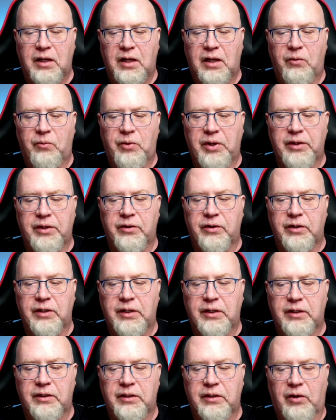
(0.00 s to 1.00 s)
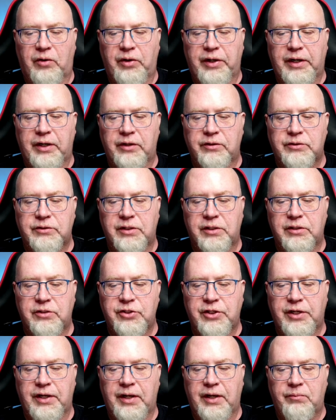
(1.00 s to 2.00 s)
whether it only goes to the
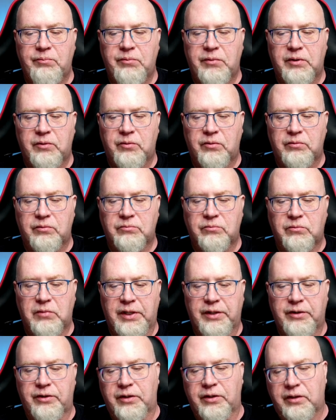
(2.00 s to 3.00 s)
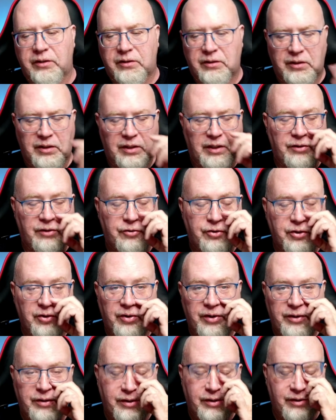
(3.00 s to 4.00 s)
GM, whether you show
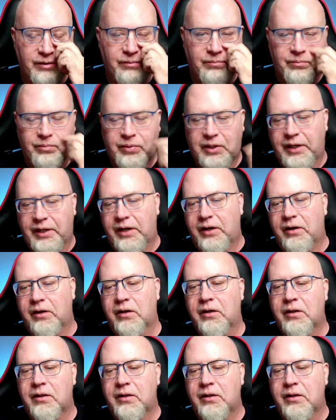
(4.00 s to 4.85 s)
it to the player.